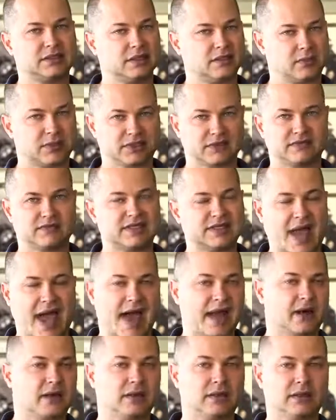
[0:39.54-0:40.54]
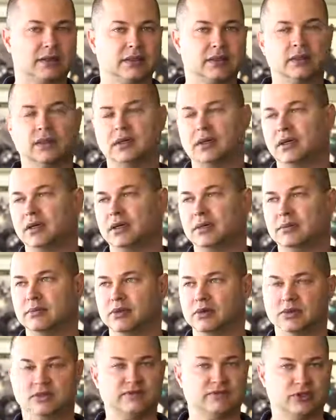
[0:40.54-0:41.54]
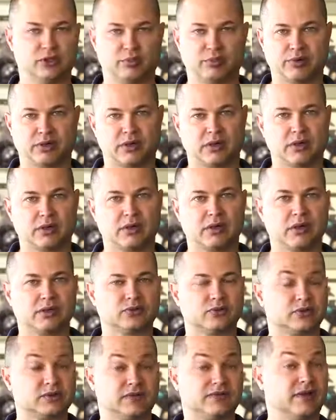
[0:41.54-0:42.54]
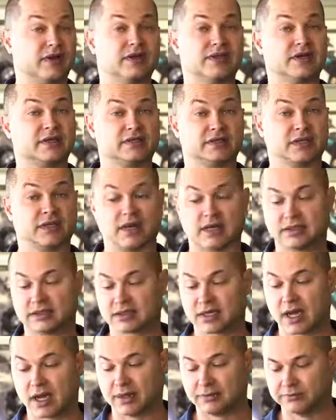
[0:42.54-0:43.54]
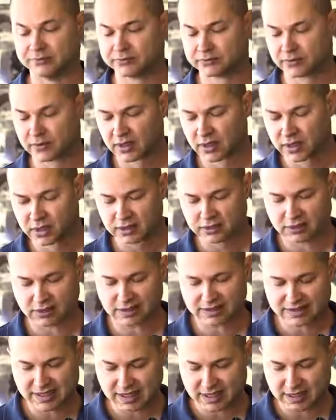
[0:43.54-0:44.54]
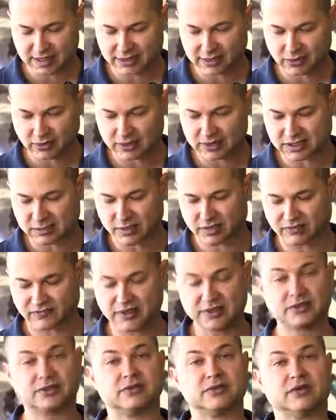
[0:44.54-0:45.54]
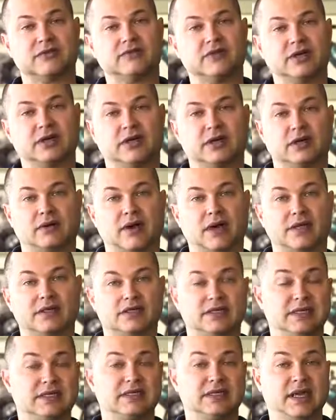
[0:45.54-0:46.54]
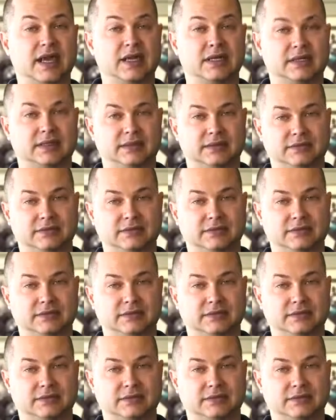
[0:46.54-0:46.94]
the rings of Saturn, moons of Jupiter, all sorts of fun things in the night sky. So let's get in and look at some of the features of the Orion CT80.